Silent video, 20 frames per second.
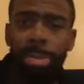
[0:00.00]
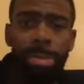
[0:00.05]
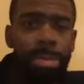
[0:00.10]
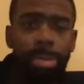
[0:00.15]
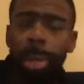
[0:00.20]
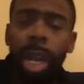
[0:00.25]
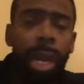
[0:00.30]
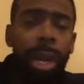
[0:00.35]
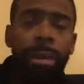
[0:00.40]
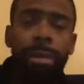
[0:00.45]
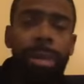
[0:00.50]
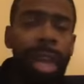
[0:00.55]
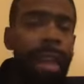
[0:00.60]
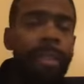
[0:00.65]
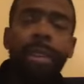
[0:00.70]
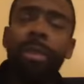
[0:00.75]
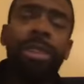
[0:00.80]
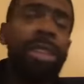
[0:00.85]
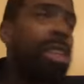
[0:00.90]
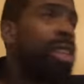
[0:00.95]
You know, I've
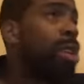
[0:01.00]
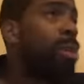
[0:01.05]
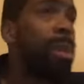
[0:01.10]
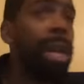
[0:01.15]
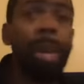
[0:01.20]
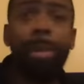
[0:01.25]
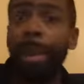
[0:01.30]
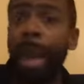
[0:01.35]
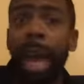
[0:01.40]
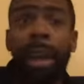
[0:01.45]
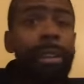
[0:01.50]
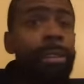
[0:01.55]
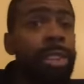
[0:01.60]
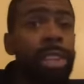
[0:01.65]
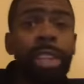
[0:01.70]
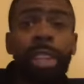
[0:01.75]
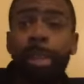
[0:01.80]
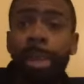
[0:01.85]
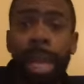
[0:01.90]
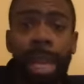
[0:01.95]
never seen so many, I've never
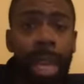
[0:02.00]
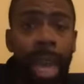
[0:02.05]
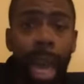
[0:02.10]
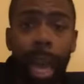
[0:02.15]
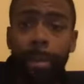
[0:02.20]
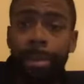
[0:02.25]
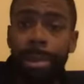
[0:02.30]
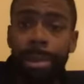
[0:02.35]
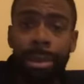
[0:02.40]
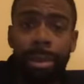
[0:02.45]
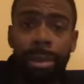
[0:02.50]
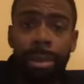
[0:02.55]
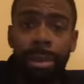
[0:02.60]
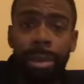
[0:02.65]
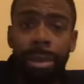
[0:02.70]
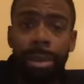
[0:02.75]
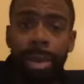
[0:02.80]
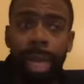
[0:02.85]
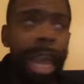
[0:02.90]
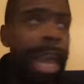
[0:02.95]
seen so many cops.
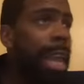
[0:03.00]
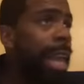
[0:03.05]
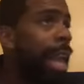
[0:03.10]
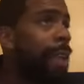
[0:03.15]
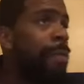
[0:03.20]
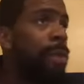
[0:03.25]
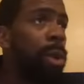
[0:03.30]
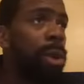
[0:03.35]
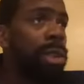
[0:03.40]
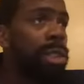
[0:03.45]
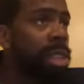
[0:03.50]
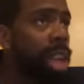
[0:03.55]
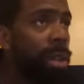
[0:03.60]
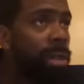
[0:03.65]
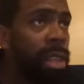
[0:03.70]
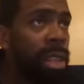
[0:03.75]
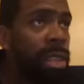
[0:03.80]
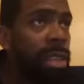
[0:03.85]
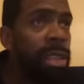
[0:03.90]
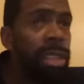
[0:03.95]

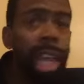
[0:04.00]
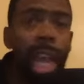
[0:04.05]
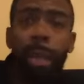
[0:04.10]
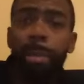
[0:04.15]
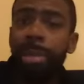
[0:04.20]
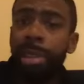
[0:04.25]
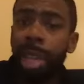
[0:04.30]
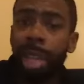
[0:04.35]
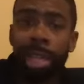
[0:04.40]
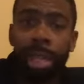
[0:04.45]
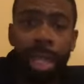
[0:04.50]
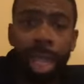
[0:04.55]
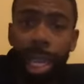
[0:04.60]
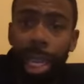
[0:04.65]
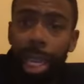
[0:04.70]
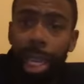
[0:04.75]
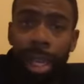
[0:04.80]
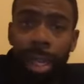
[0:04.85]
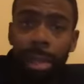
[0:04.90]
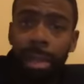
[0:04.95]
AK-47s,
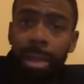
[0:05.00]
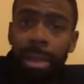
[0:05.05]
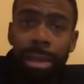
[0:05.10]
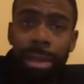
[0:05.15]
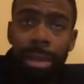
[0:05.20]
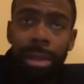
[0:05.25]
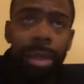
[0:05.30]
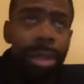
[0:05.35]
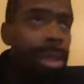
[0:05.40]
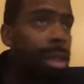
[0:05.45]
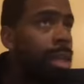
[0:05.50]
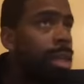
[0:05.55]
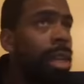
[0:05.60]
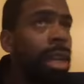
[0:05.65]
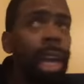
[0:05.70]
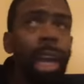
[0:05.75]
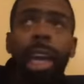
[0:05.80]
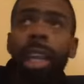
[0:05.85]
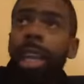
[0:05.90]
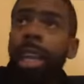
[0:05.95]
M16s,
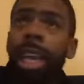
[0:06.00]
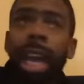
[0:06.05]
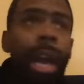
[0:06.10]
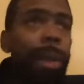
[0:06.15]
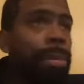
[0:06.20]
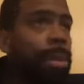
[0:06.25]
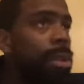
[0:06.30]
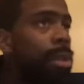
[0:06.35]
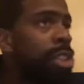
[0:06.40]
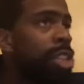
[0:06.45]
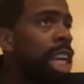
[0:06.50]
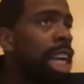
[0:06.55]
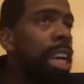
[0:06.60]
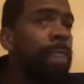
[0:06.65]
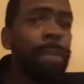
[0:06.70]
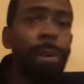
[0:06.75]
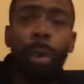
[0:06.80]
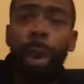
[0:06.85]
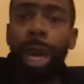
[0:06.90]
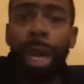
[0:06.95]
helicopters checking
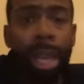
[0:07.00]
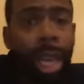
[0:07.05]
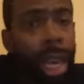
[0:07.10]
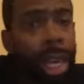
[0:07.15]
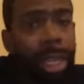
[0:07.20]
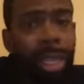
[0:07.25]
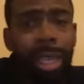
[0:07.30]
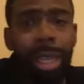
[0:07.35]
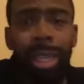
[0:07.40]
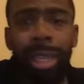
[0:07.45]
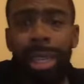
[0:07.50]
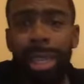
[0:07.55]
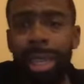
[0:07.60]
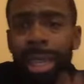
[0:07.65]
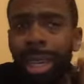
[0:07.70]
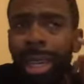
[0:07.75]
for radiation.